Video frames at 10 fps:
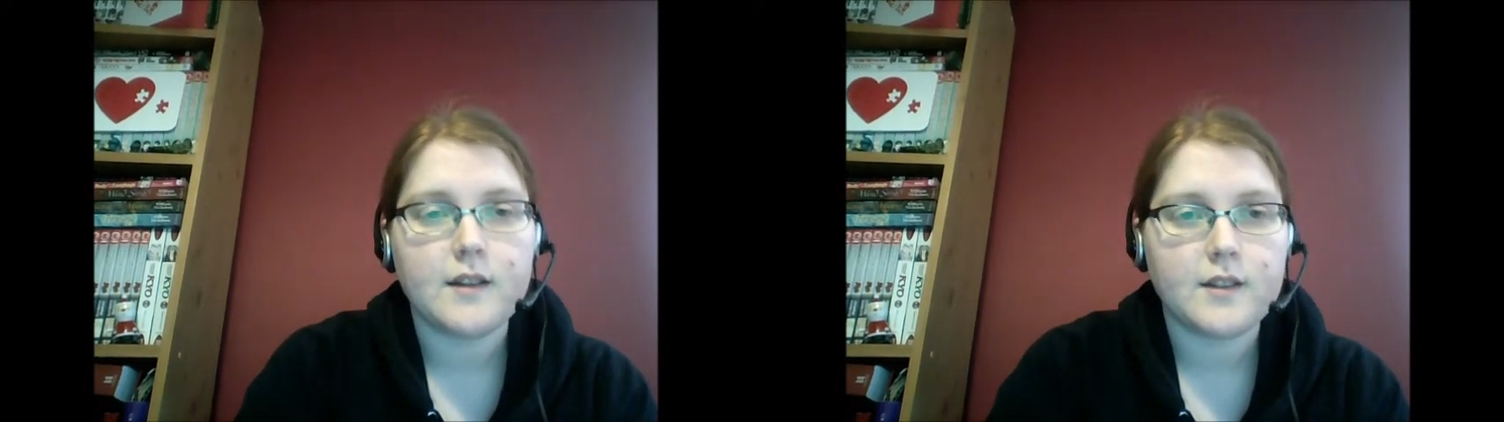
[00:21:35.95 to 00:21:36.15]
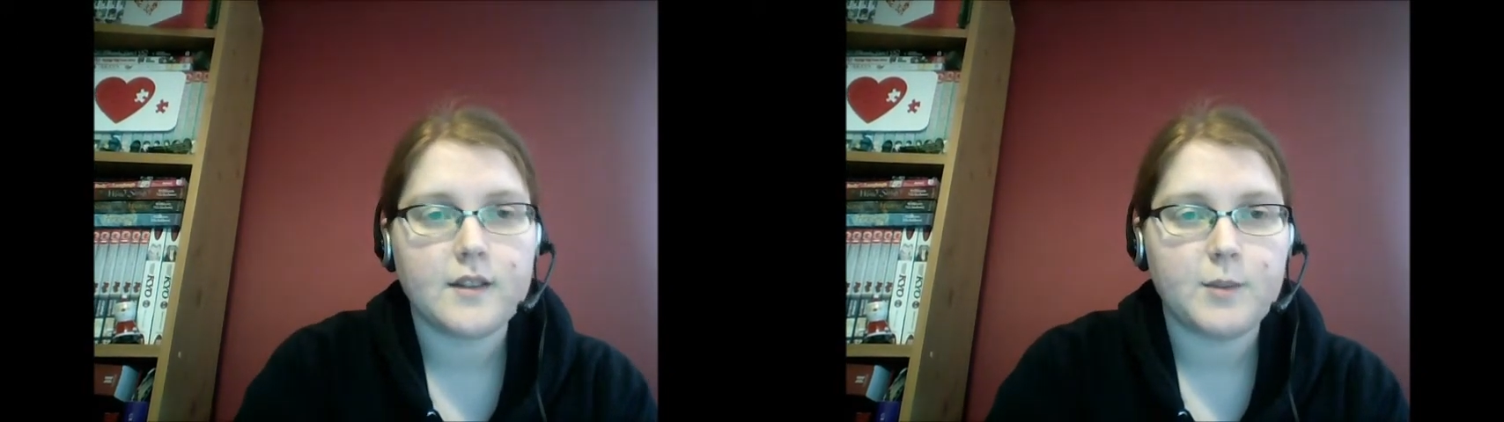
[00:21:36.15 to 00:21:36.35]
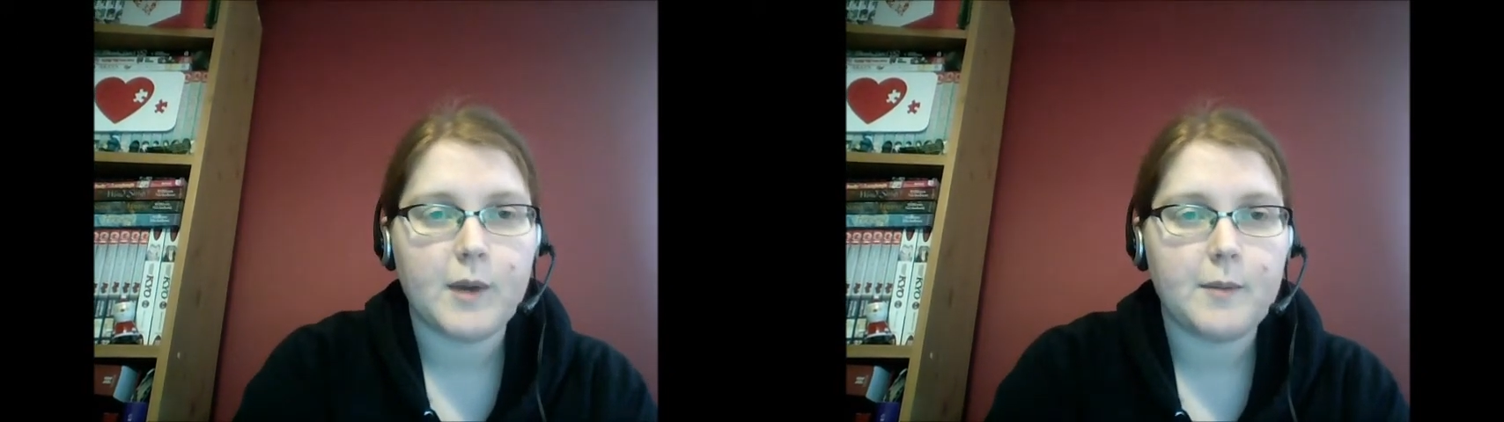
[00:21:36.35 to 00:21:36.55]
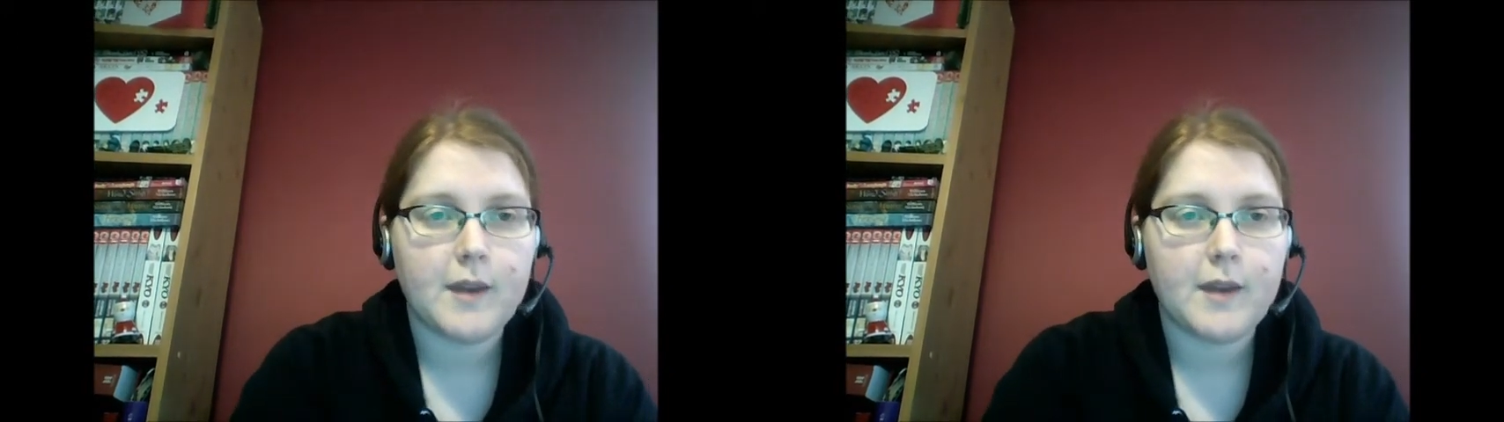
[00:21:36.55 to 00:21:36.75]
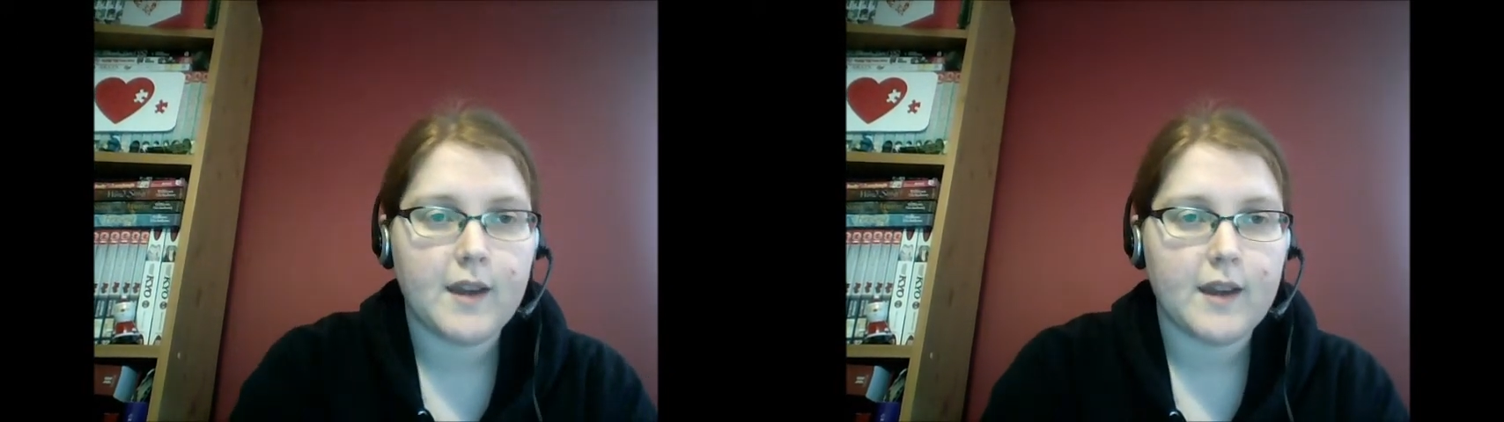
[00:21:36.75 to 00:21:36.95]
Despite
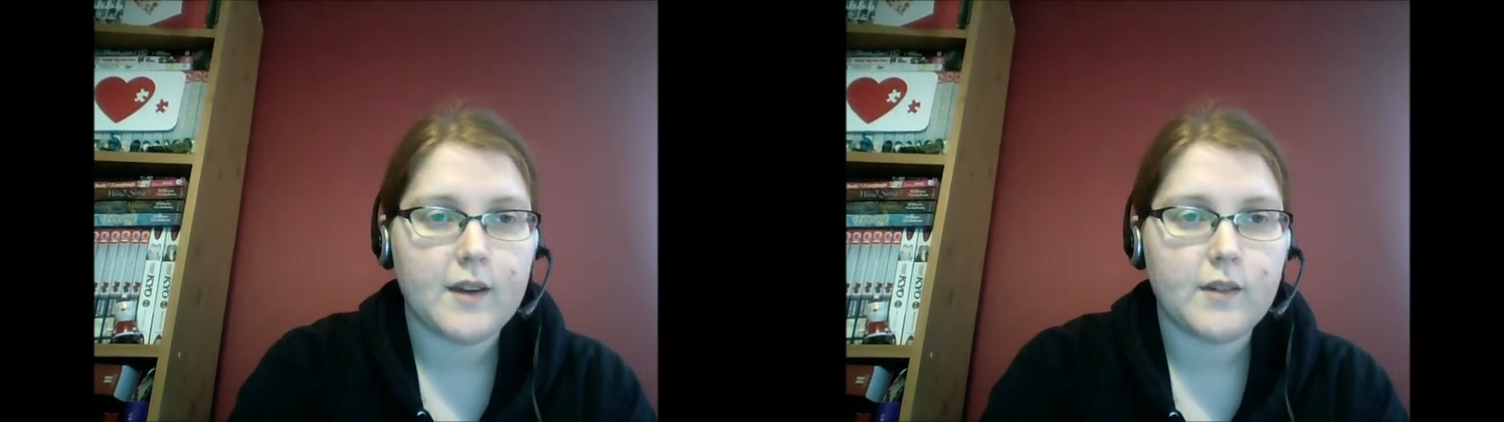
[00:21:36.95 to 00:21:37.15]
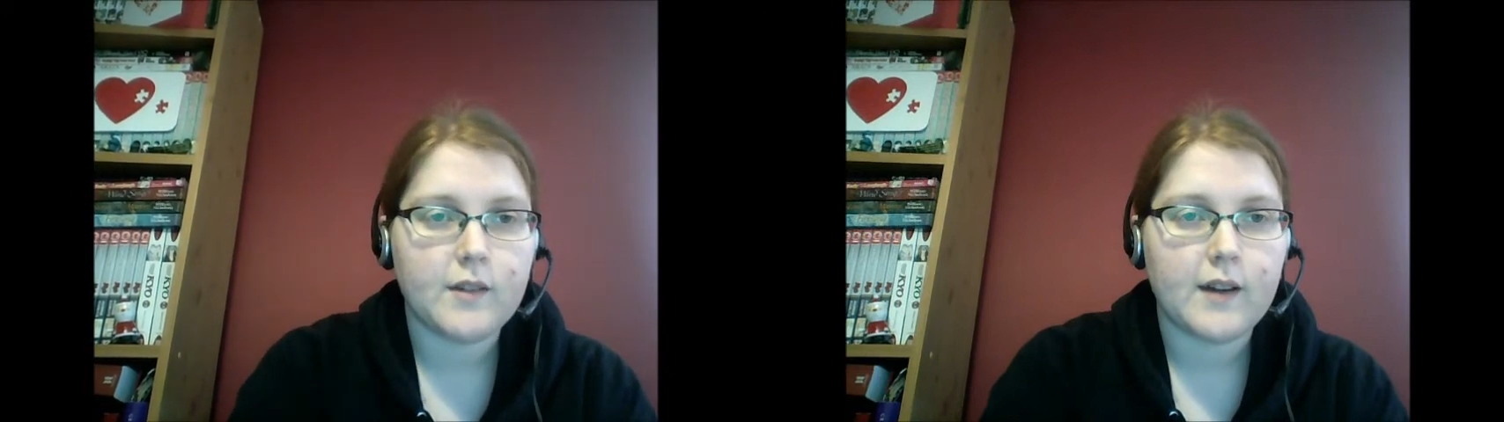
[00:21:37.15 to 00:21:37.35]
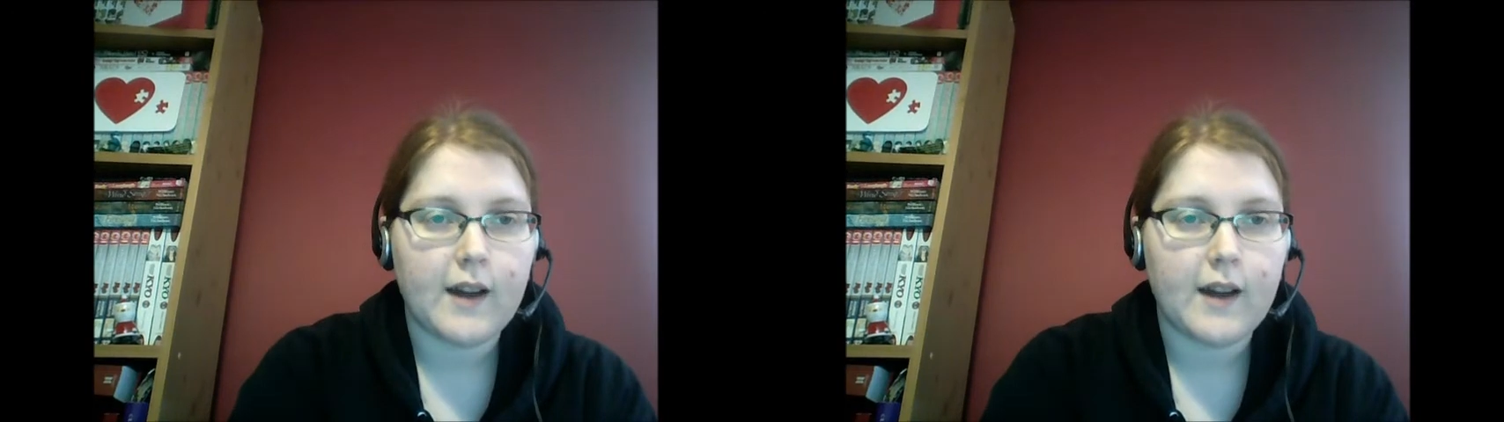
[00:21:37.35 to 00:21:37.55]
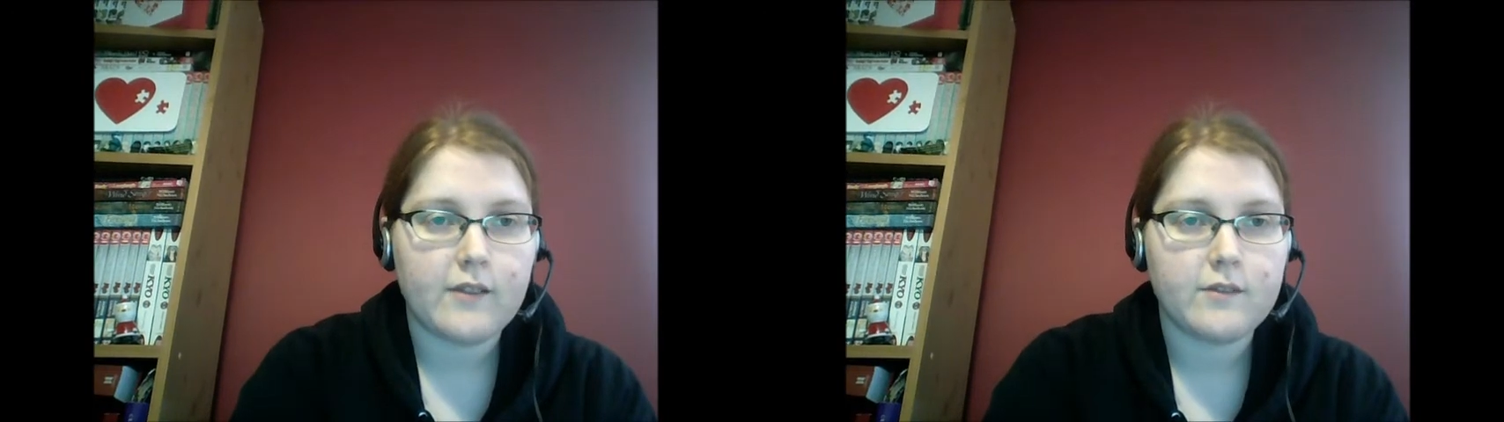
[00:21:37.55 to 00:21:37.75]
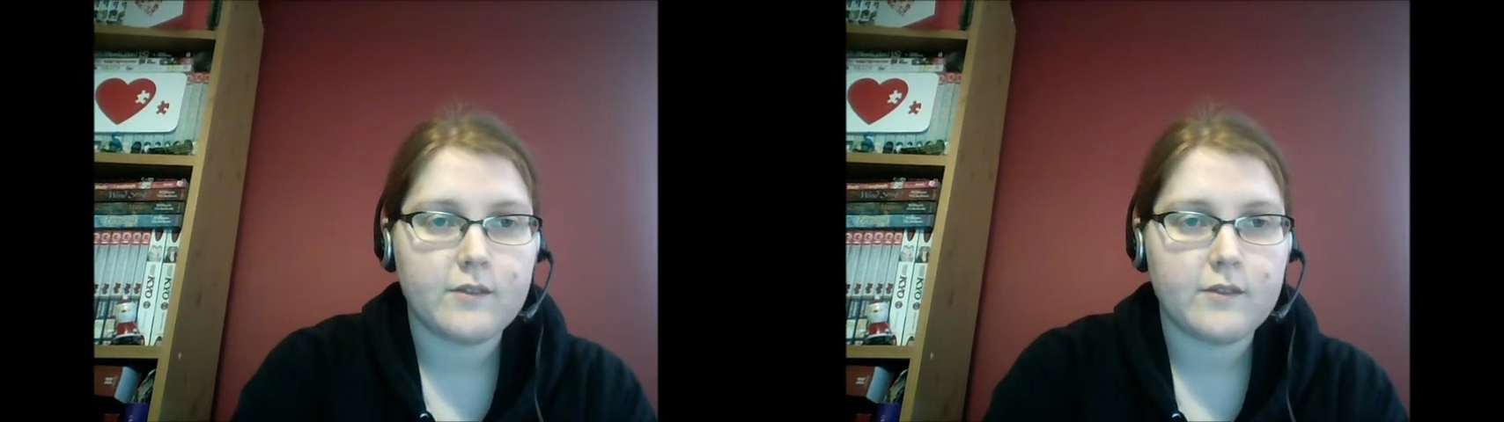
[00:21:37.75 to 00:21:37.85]
being ill, I have